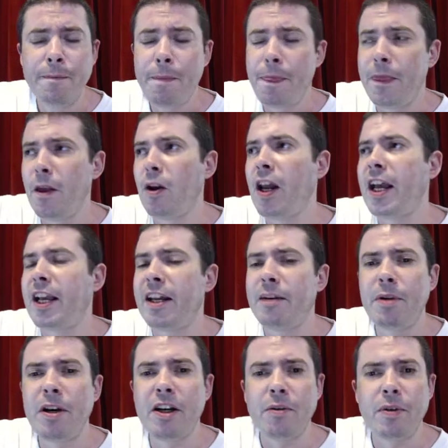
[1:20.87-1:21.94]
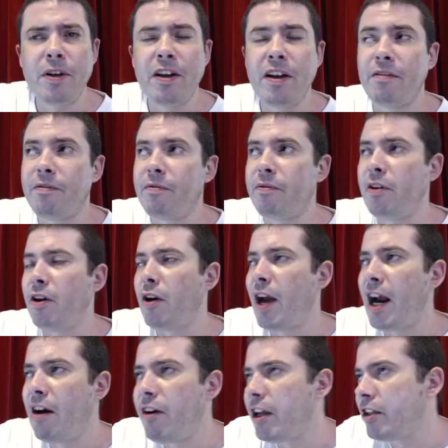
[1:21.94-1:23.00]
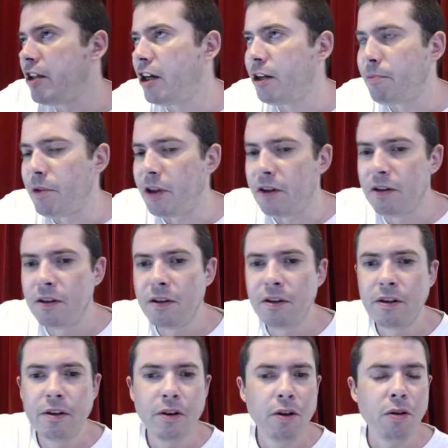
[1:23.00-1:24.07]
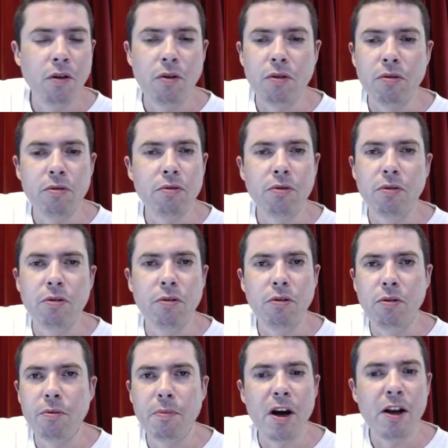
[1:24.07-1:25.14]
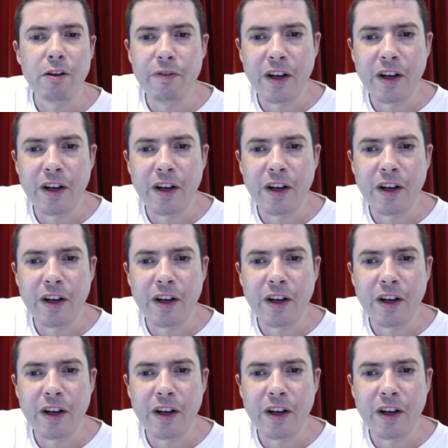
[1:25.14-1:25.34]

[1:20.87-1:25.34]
Not like in America where you have, you know, Harriet Tubman or Martin Luther